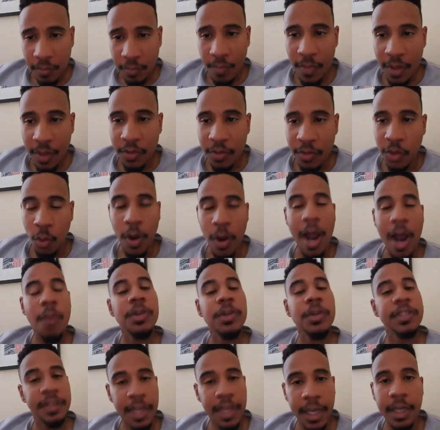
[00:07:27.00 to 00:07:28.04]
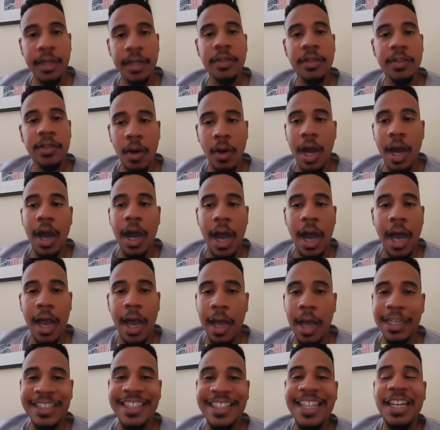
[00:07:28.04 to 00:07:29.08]
the way I was thinking. So I
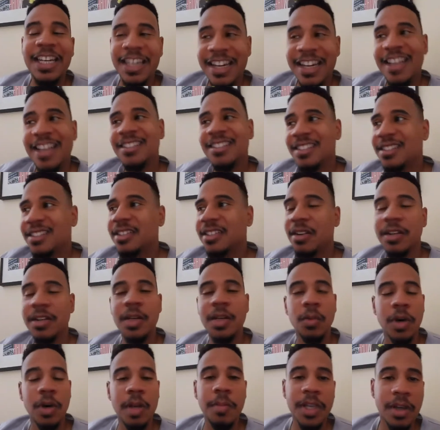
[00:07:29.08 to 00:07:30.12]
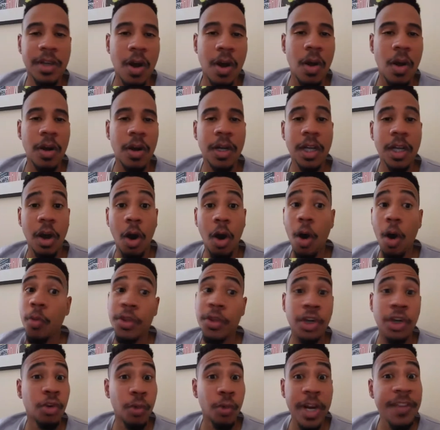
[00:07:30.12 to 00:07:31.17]
didn't necessarily want to be calling the
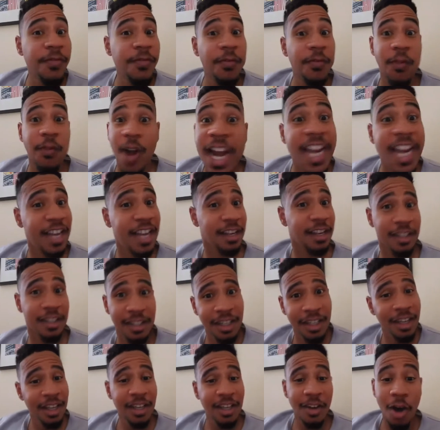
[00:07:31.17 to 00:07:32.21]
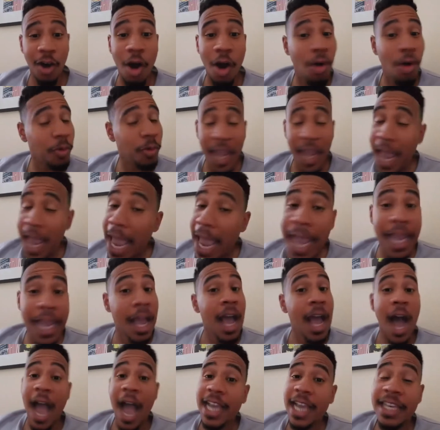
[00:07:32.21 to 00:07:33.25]
Greek Freak. Oh, hey!
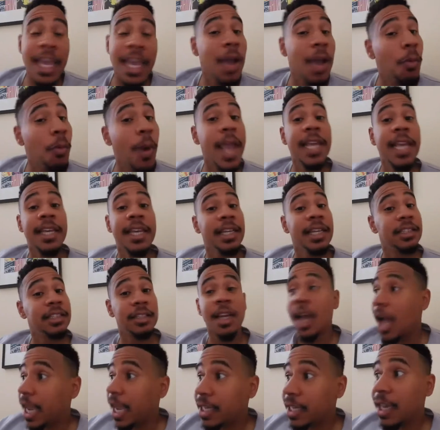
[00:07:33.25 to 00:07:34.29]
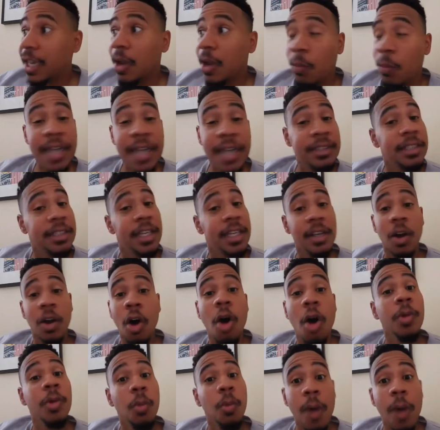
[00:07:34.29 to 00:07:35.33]
I can't wait to get home to
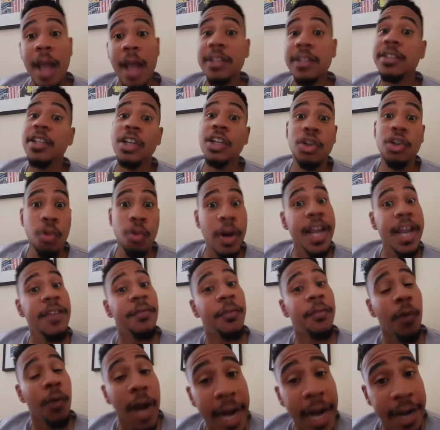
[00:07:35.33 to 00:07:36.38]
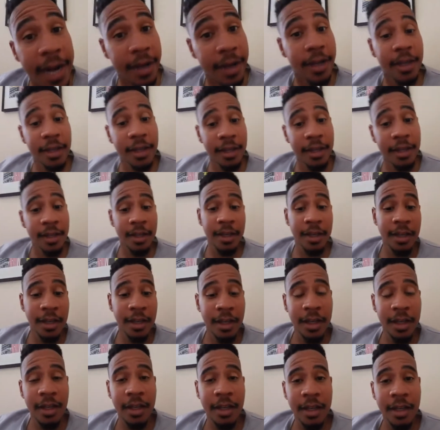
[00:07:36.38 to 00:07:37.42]
watch the Greek Freak.
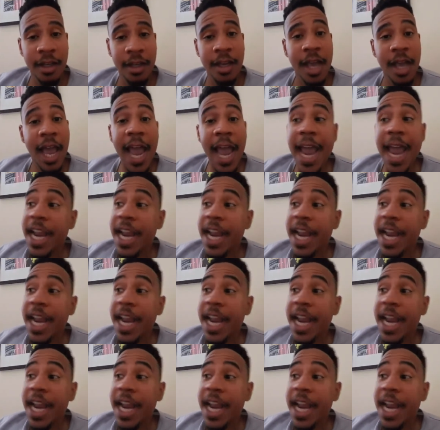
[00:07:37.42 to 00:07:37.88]
Hey